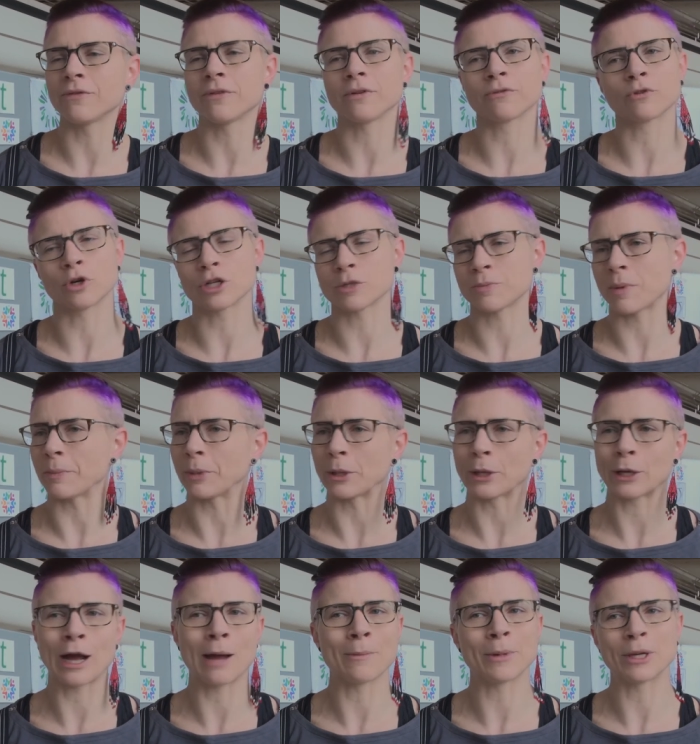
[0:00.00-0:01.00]
Of course, people
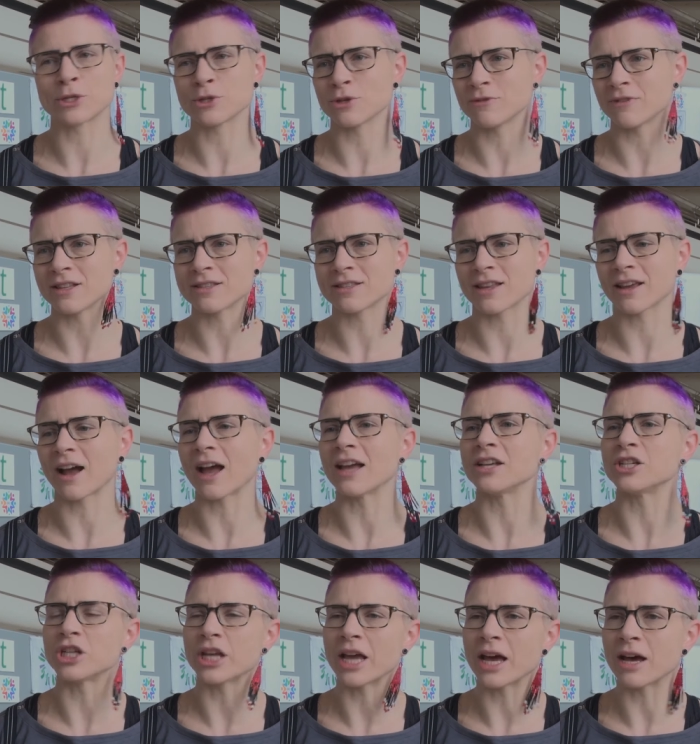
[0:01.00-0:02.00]
are coming to events like
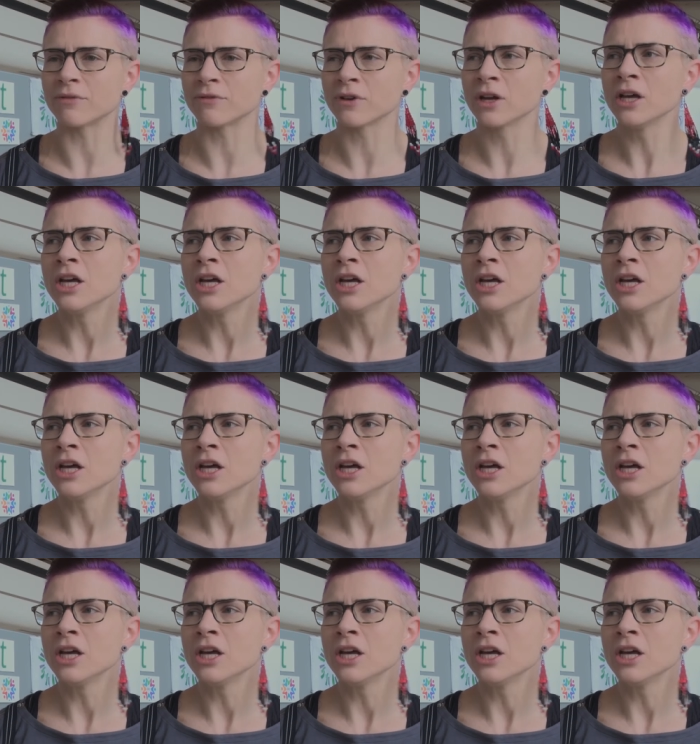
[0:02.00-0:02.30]
IGF.